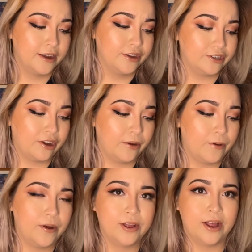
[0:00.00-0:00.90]

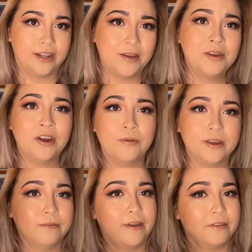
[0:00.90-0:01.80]
So let me know what
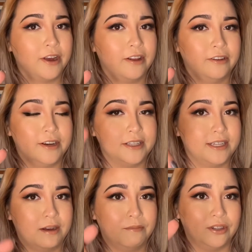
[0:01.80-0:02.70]
your favorite color is
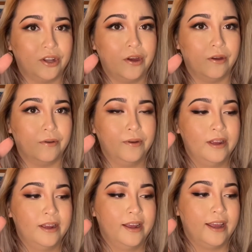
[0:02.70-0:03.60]
down below,
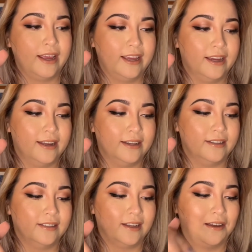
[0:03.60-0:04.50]

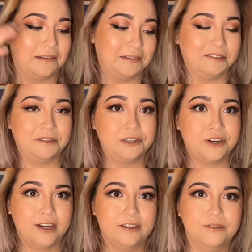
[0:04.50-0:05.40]
and I'll
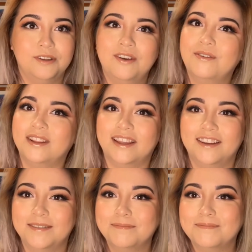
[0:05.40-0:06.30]
try to do a look with it.
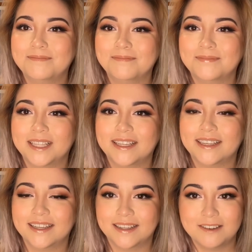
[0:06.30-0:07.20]

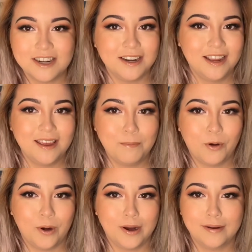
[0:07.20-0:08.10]
Trying to get
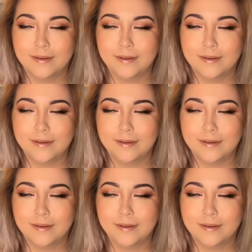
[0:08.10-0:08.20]
more